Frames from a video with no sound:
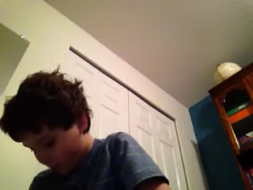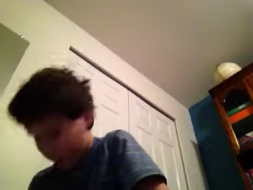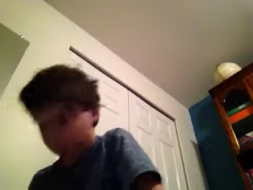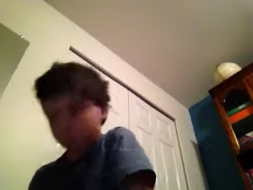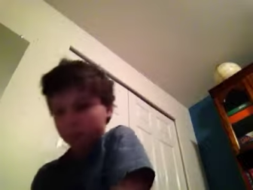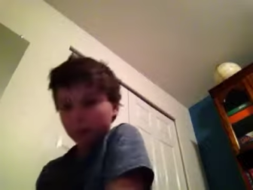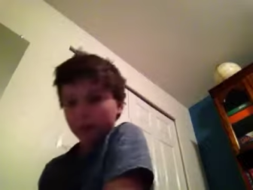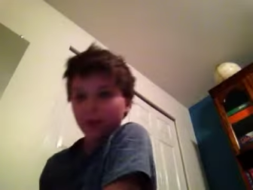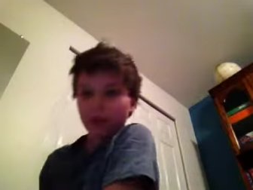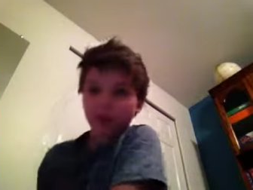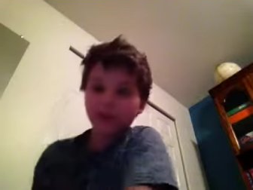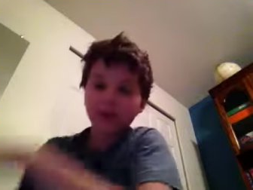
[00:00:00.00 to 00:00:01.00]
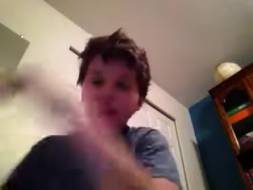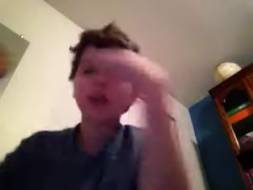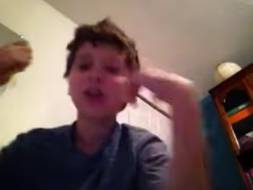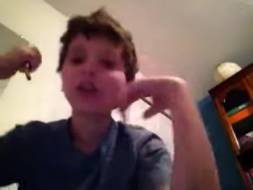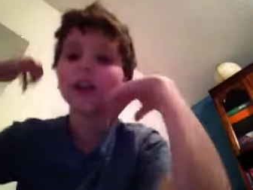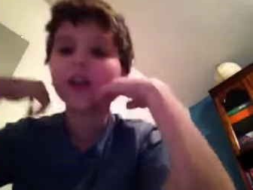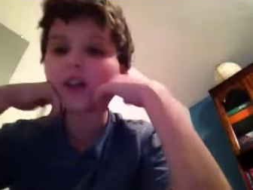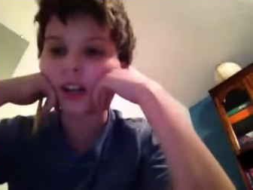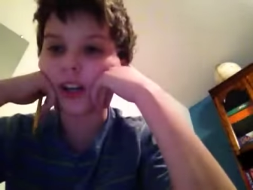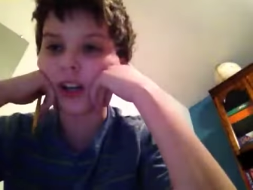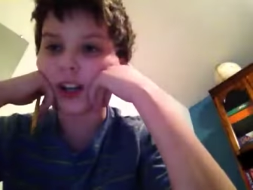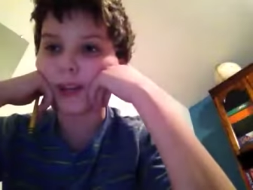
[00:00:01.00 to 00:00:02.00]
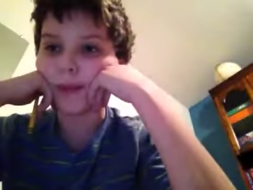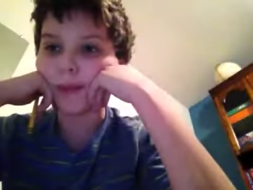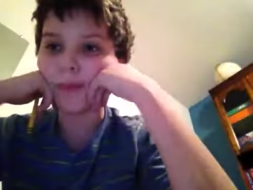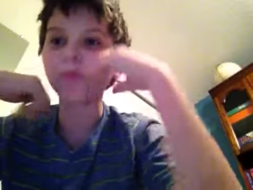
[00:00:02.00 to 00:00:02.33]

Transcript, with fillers: beep in my videos? Um,